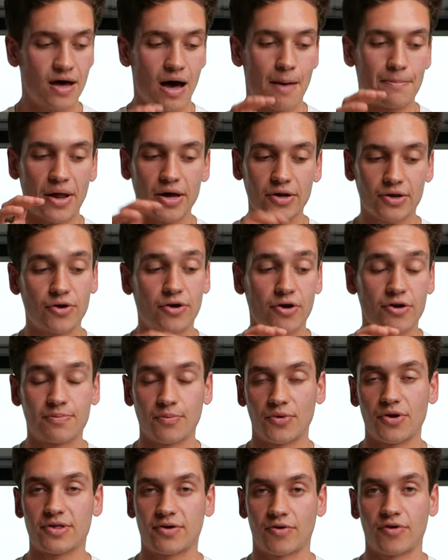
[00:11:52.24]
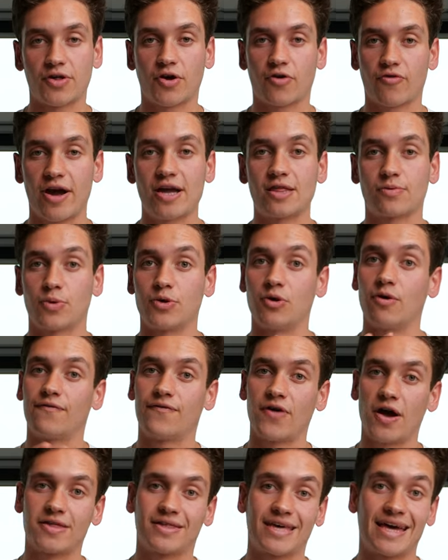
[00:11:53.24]
a blood glucose monitor is great when you're
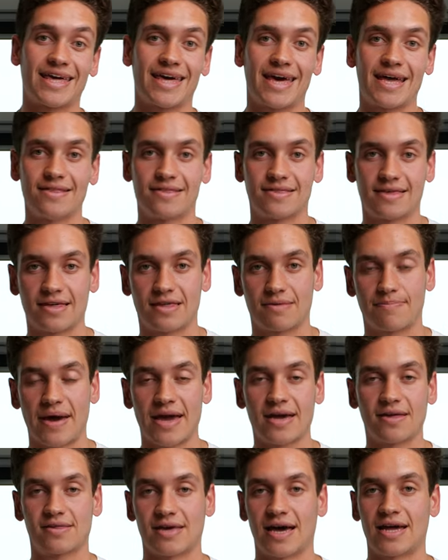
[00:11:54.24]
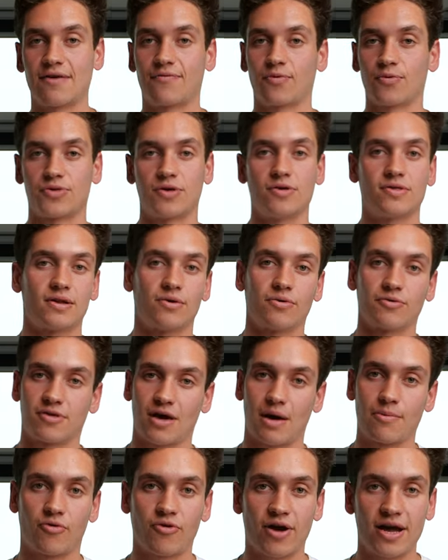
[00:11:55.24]
first getting into this space, and if you want to use it
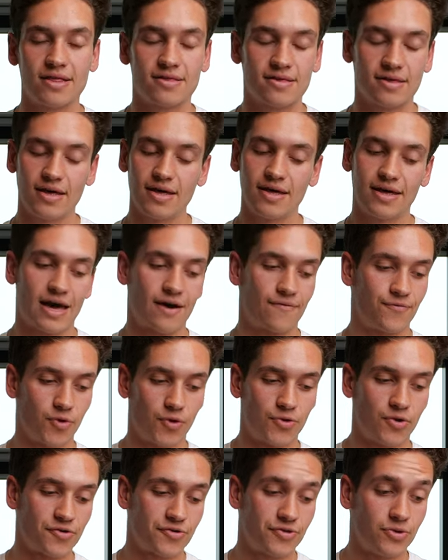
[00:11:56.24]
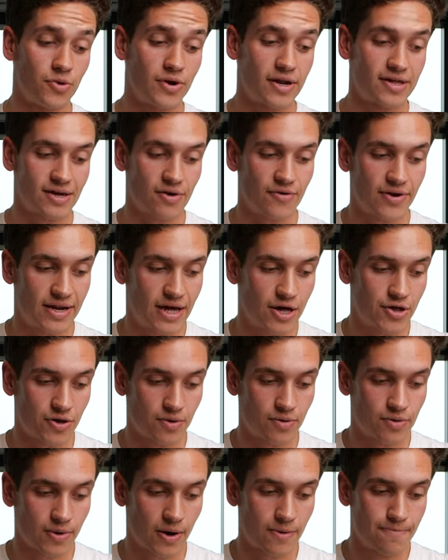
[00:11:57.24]
long-term, great. If not, not necessarily an
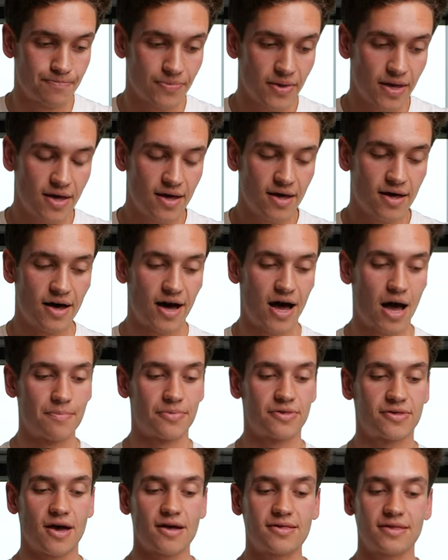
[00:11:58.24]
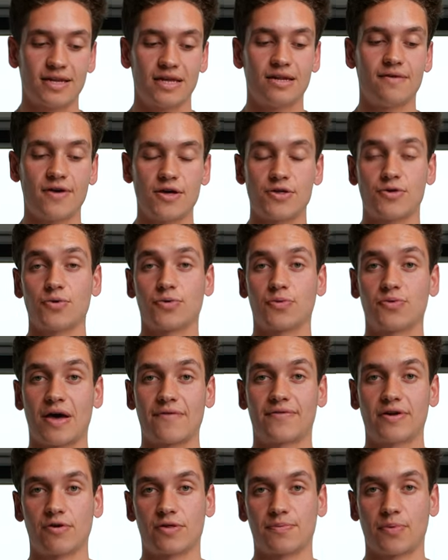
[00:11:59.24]
issue as well. Certain individuals will
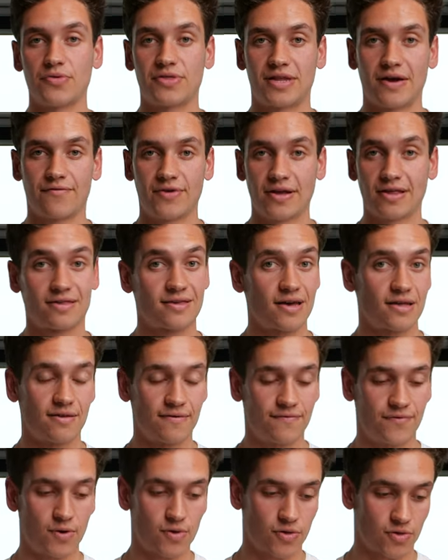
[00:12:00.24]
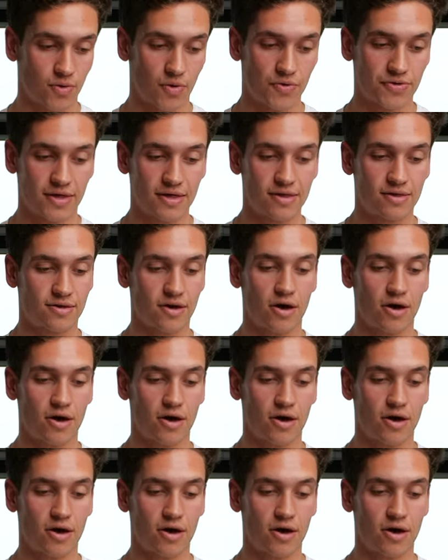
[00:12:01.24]
definitely respond differently to certain food sources.